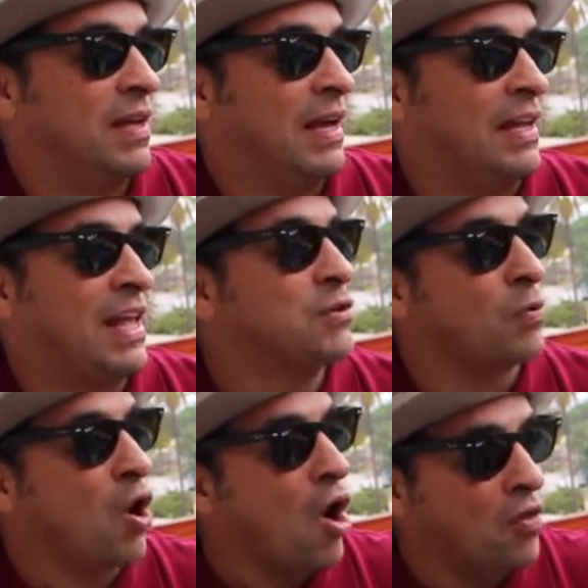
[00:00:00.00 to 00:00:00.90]
And that's
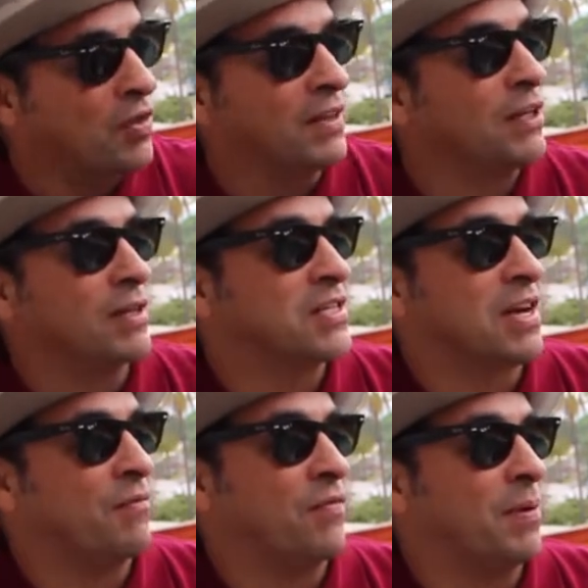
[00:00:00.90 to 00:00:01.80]
where all the lyrics
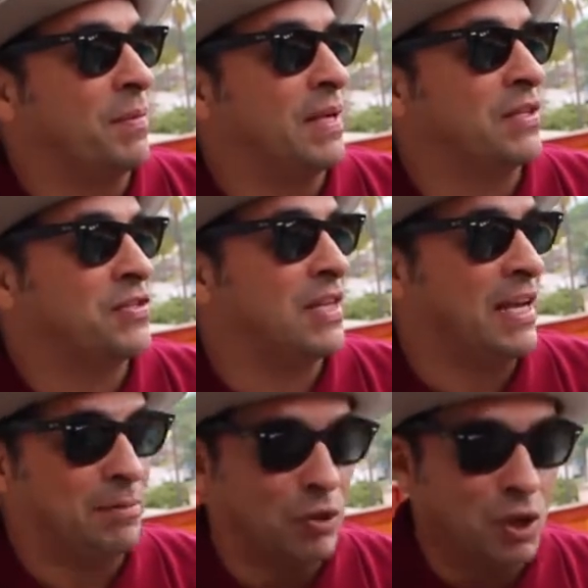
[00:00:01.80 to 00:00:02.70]
come from, is
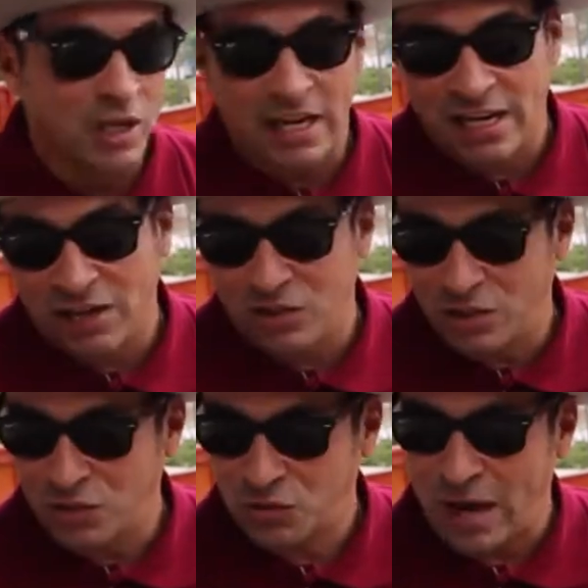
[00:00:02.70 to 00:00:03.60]
him looking at the
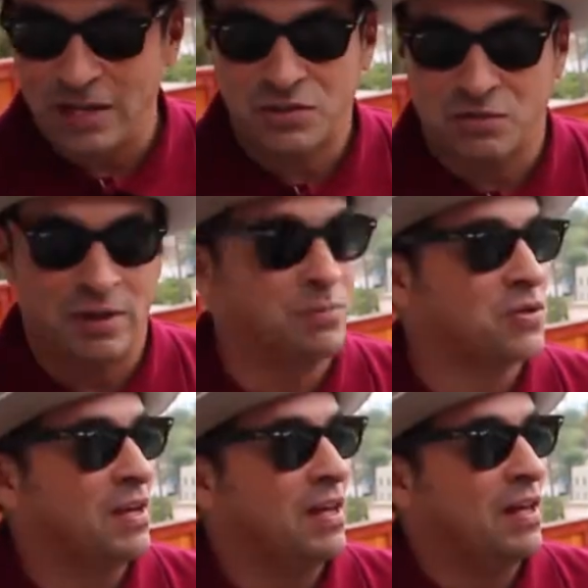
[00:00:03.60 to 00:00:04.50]
transcripts
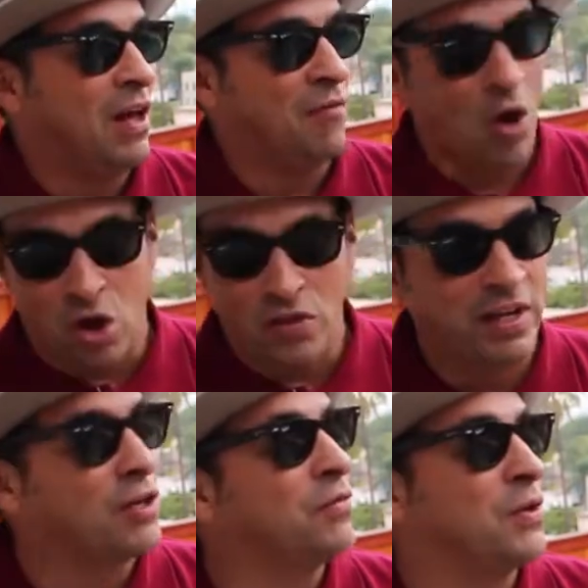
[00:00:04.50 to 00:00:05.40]
of all the
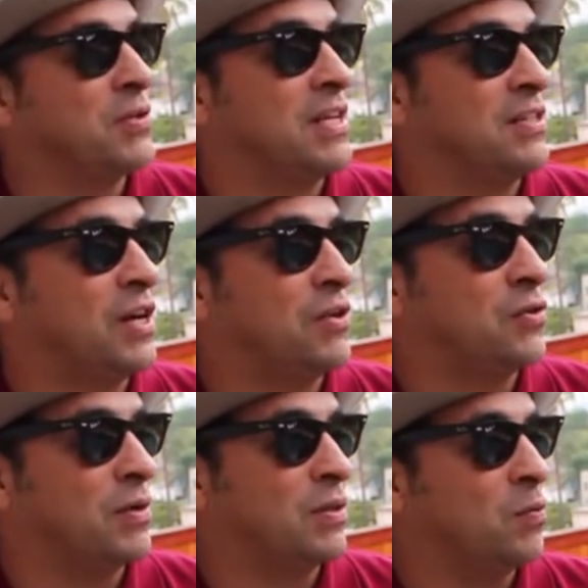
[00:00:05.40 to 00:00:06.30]
interviews he had done
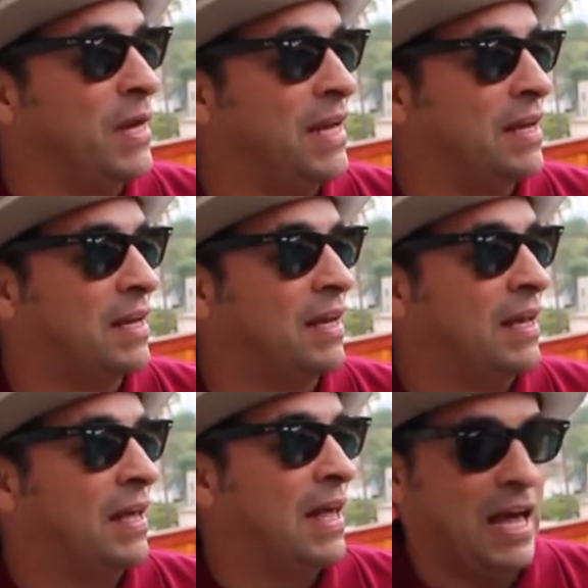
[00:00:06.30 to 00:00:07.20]
during the week
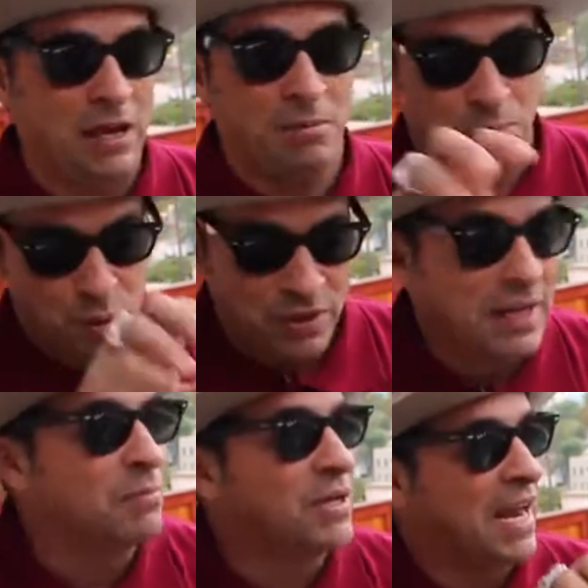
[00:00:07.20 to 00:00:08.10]
and put
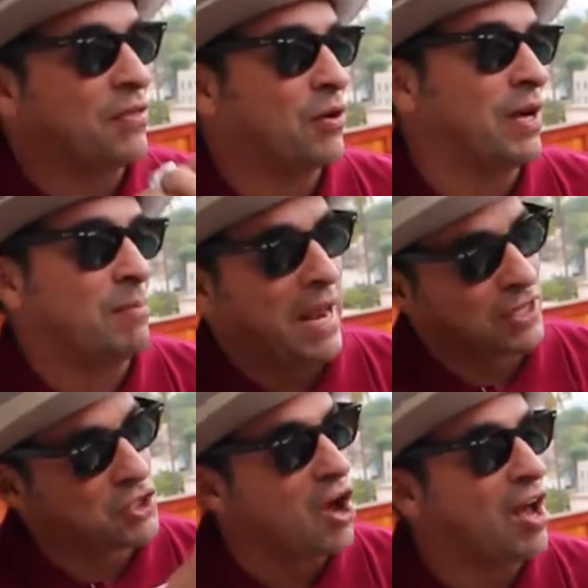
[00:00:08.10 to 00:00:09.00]
them together and make a
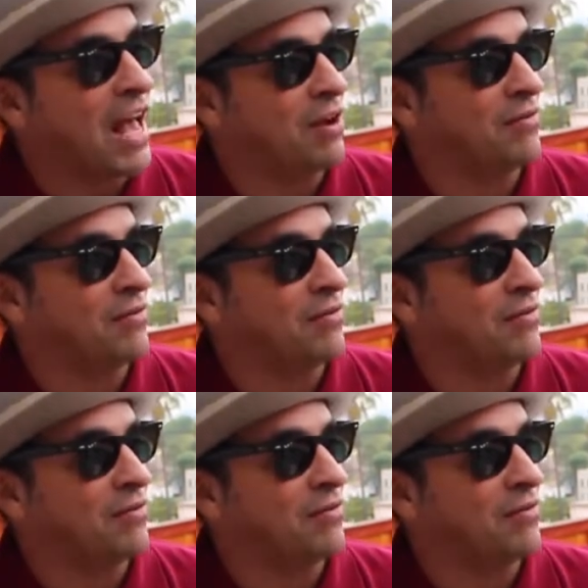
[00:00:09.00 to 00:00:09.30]
song out of